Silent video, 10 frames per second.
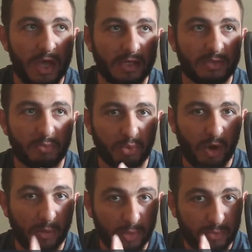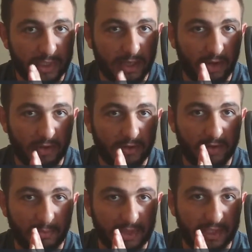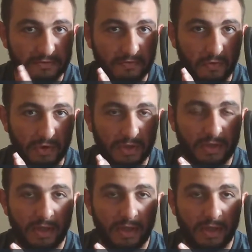it's probably on the PS4.